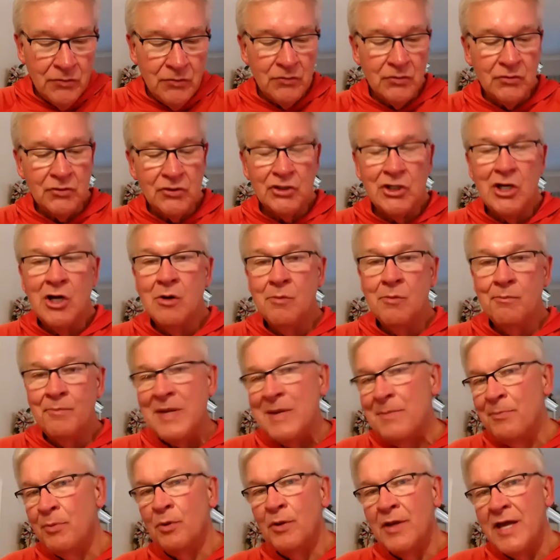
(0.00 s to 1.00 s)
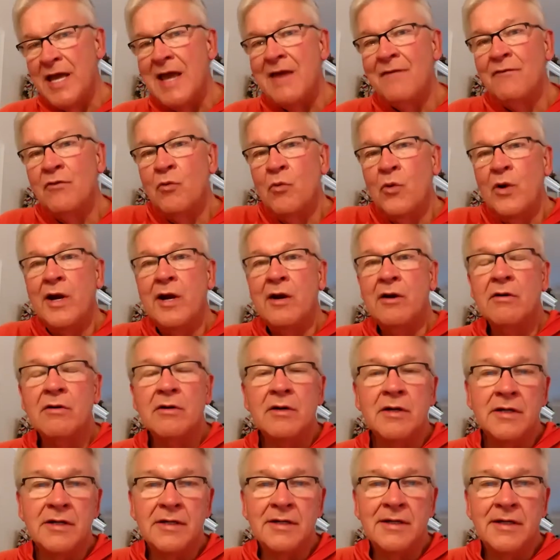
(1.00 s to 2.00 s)
So people everywhere
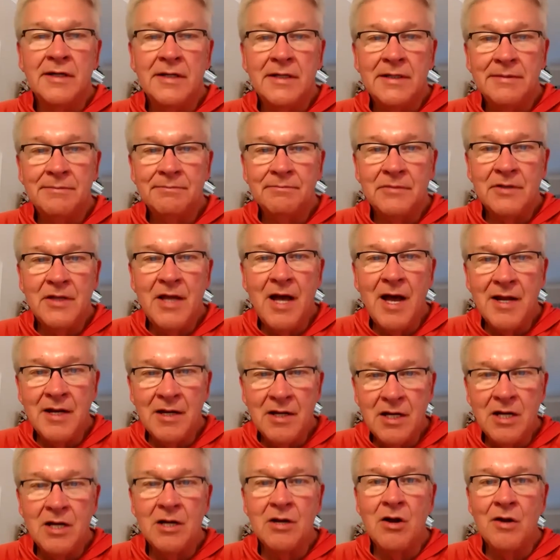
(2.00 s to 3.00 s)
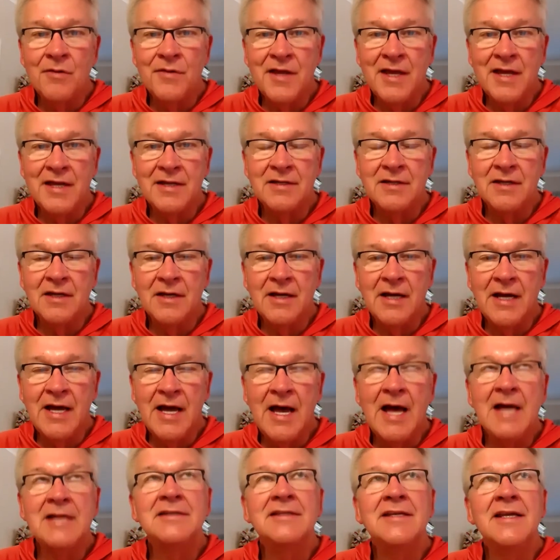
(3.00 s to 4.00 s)
kind of hung on the
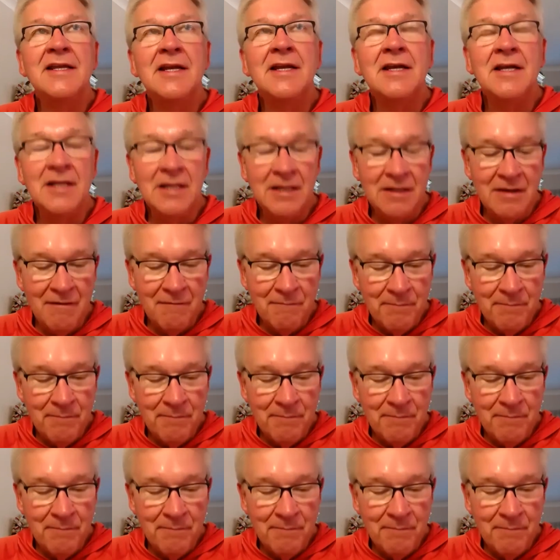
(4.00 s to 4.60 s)
identity of